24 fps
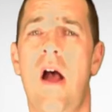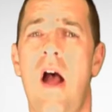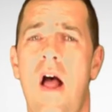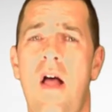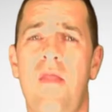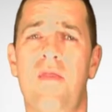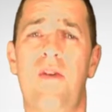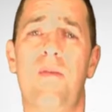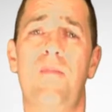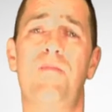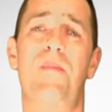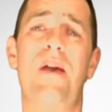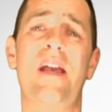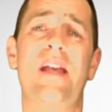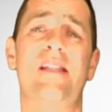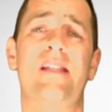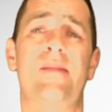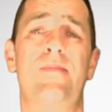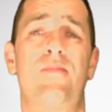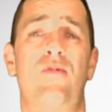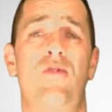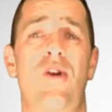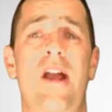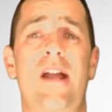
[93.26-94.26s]
The
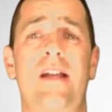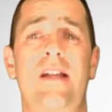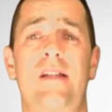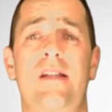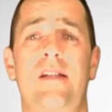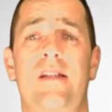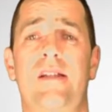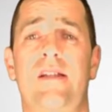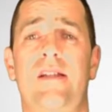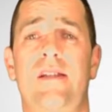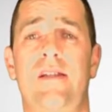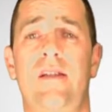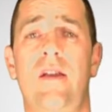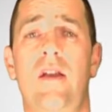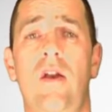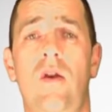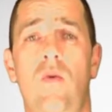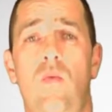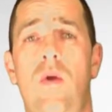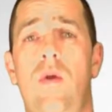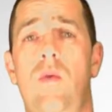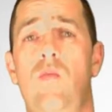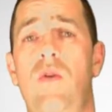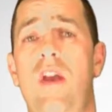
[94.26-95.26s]
best practice
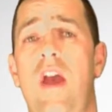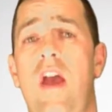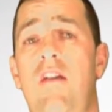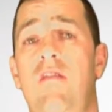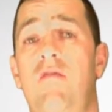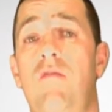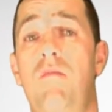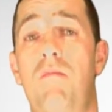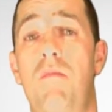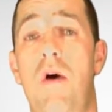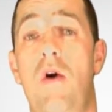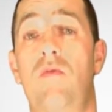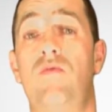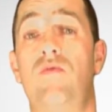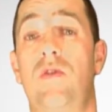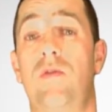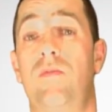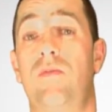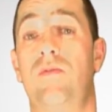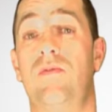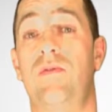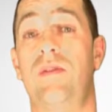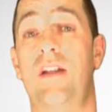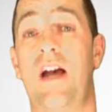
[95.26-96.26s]
when we have
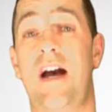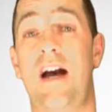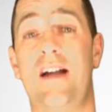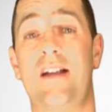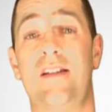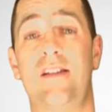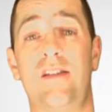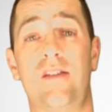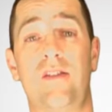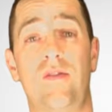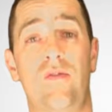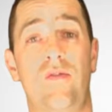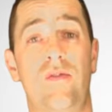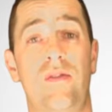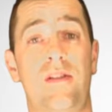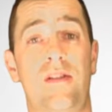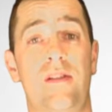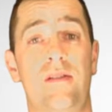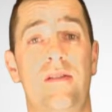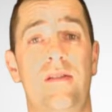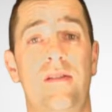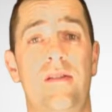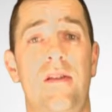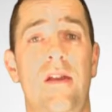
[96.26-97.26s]
multiple data
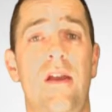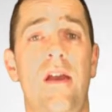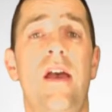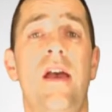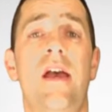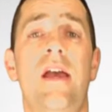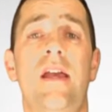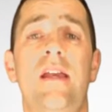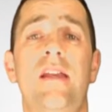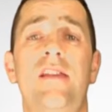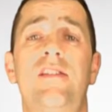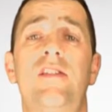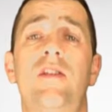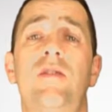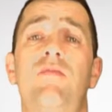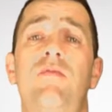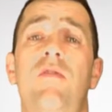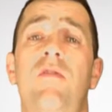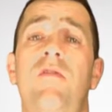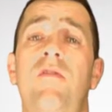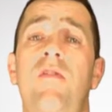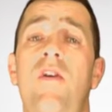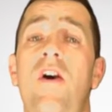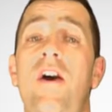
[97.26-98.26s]
sources is to
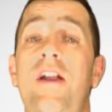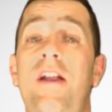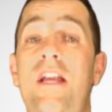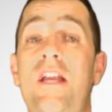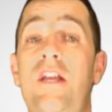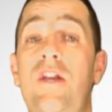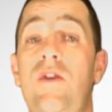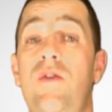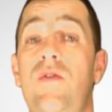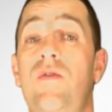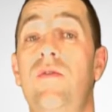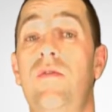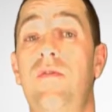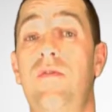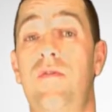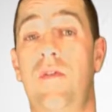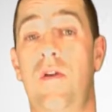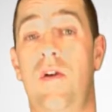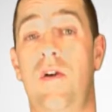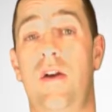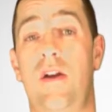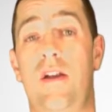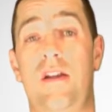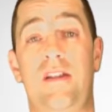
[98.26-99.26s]
provide a
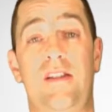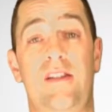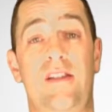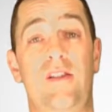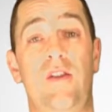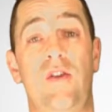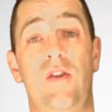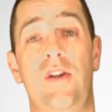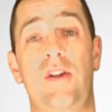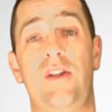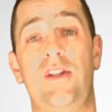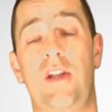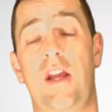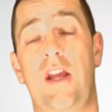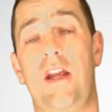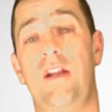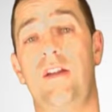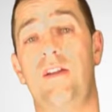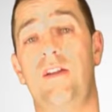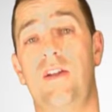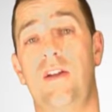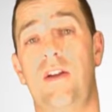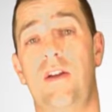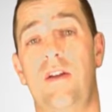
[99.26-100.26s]
unified search
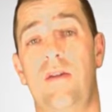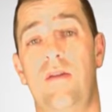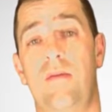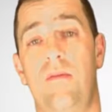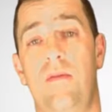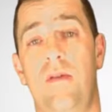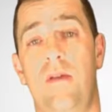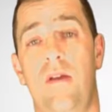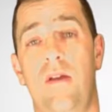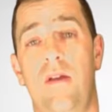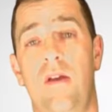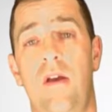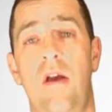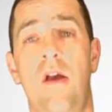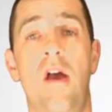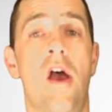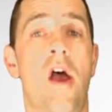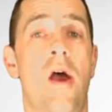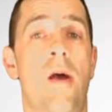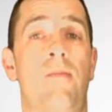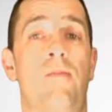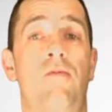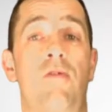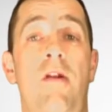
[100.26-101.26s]
engine.
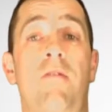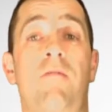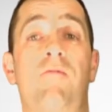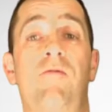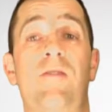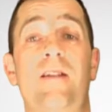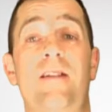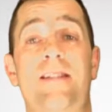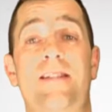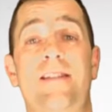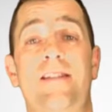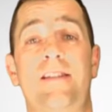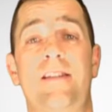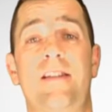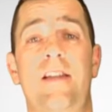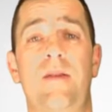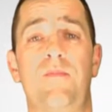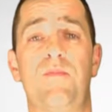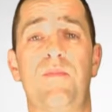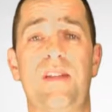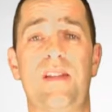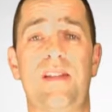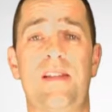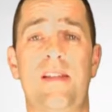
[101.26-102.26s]
Preferences
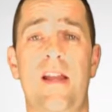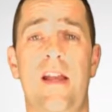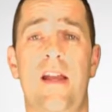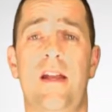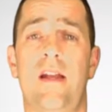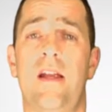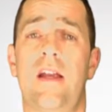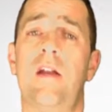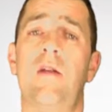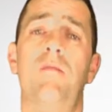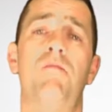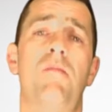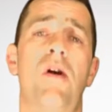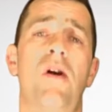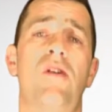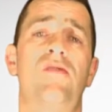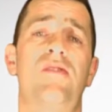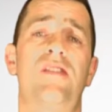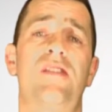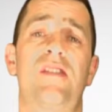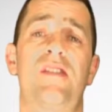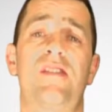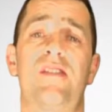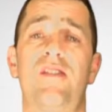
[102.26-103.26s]
can be set in
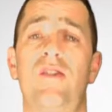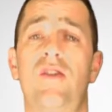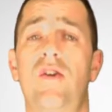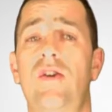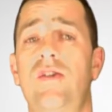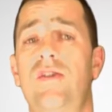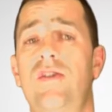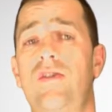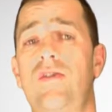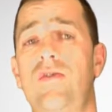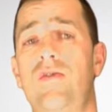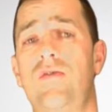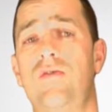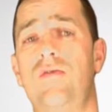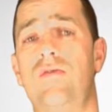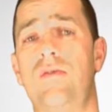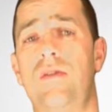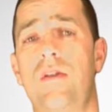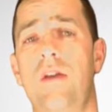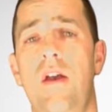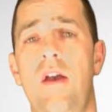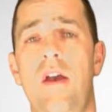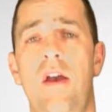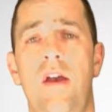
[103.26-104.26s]
most search
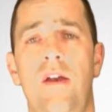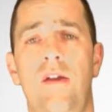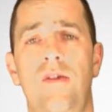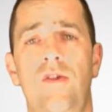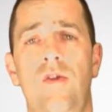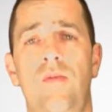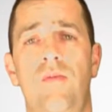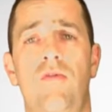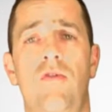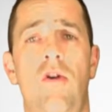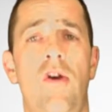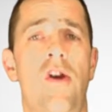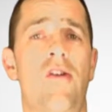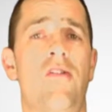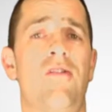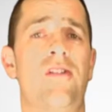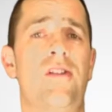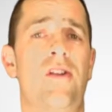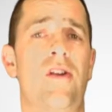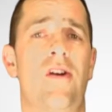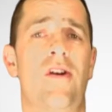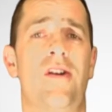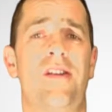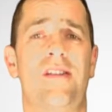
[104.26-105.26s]
tools to
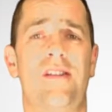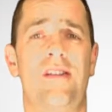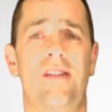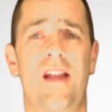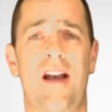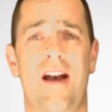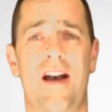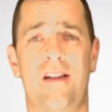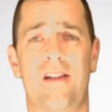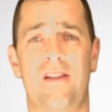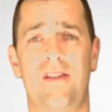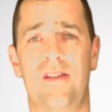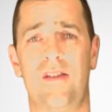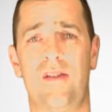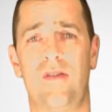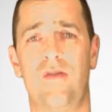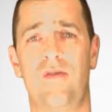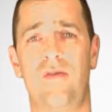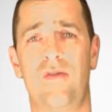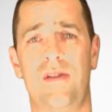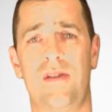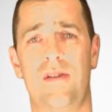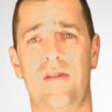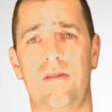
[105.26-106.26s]
prioritize data
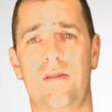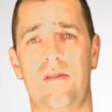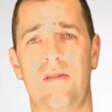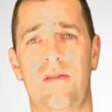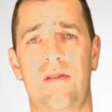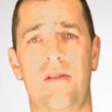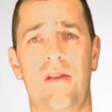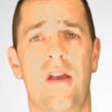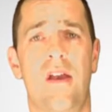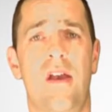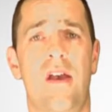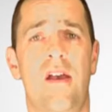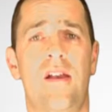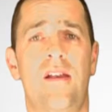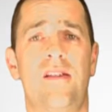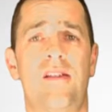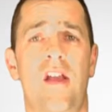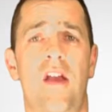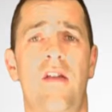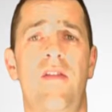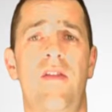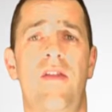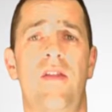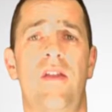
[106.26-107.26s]
sources
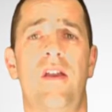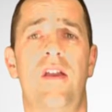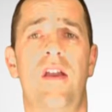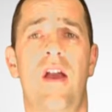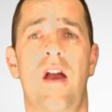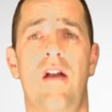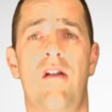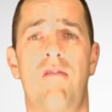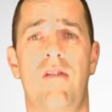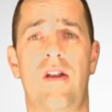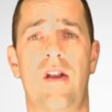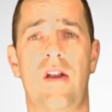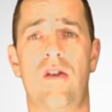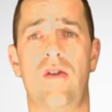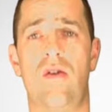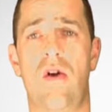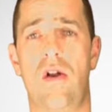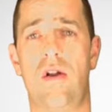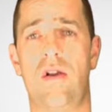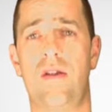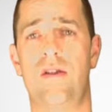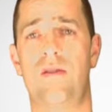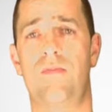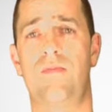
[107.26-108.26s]
so that the current
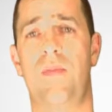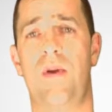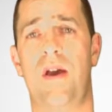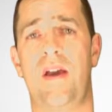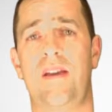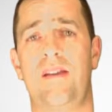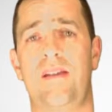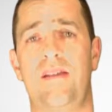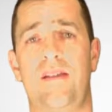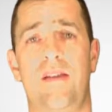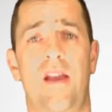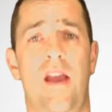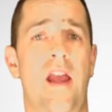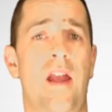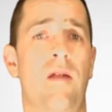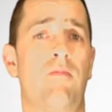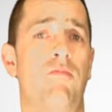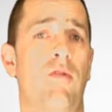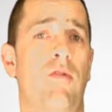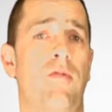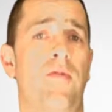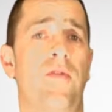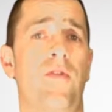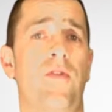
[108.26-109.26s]
knowledge base and
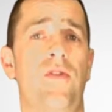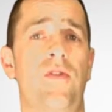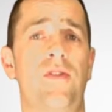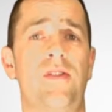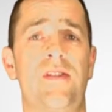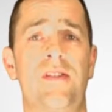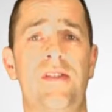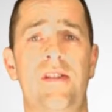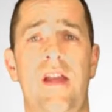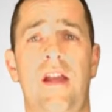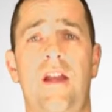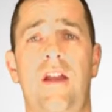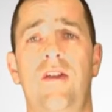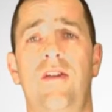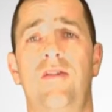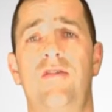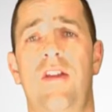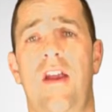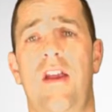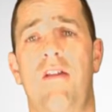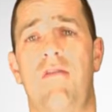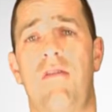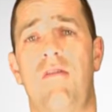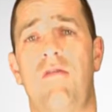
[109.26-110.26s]
preferred
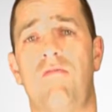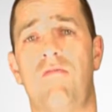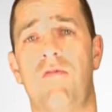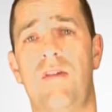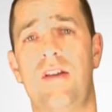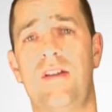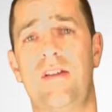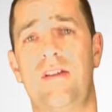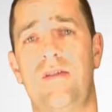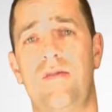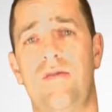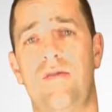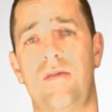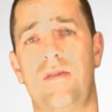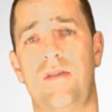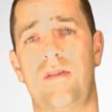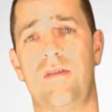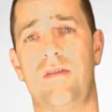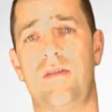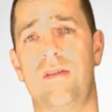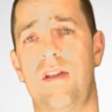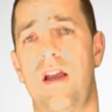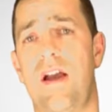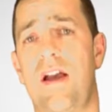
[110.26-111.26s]
secondary
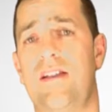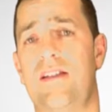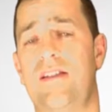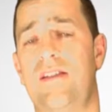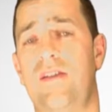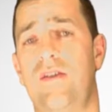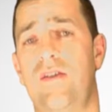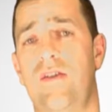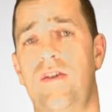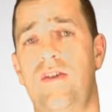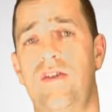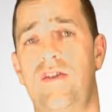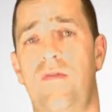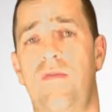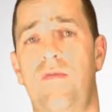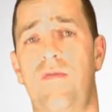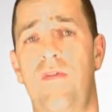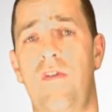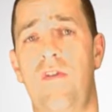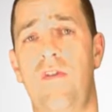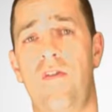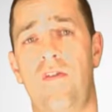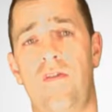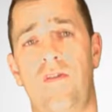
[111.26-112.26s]
resources are searched
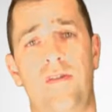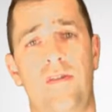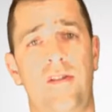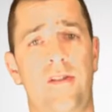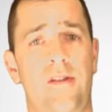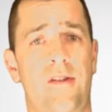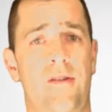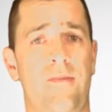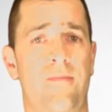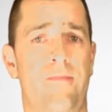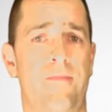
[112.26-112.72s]
first.